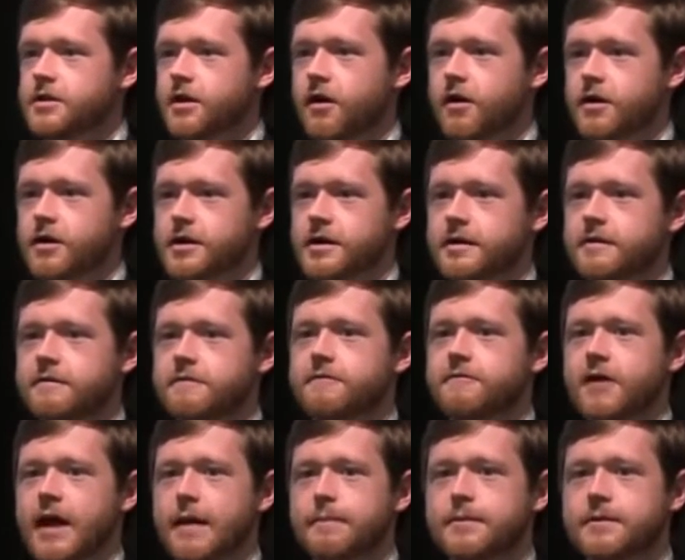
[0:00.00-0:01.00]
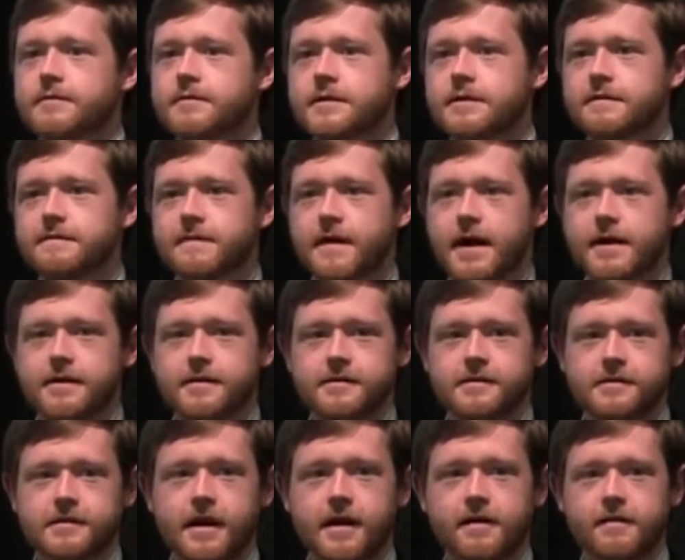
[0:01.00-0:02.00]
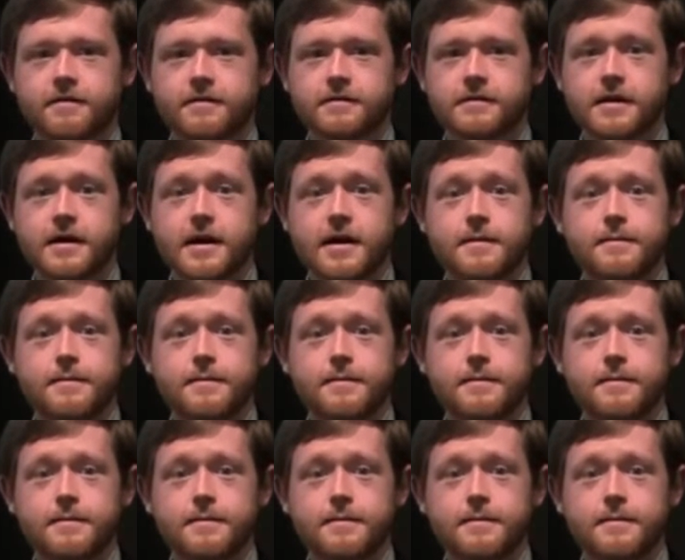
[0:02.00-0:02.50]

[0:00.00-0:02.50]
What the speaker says: target rapidly dividing cells,